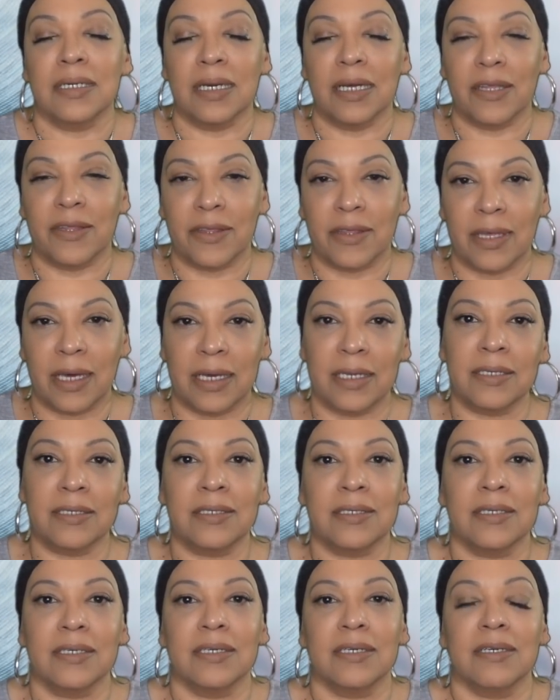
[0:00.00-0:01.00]
And then
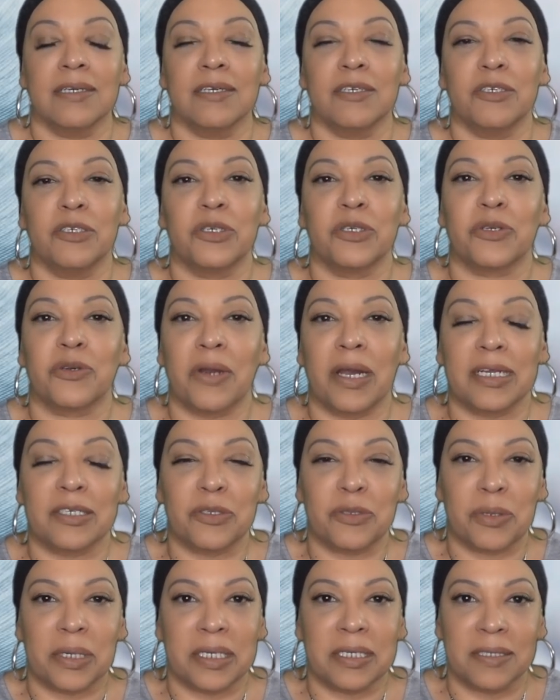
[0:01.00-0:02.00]
you
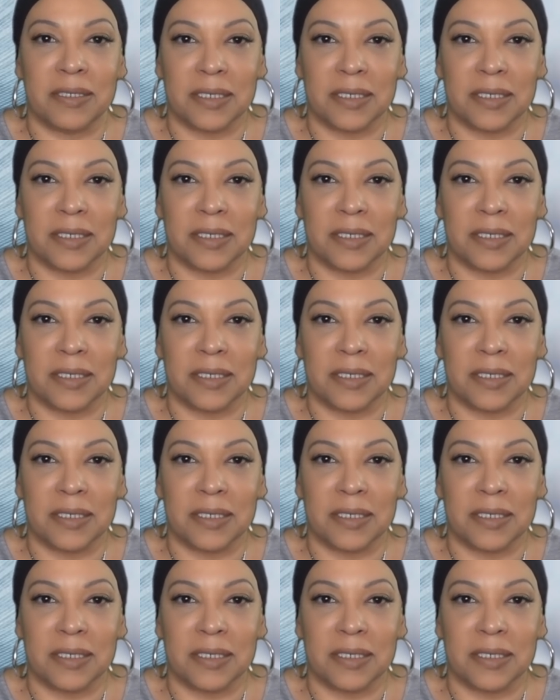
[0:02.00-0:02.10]
graduate.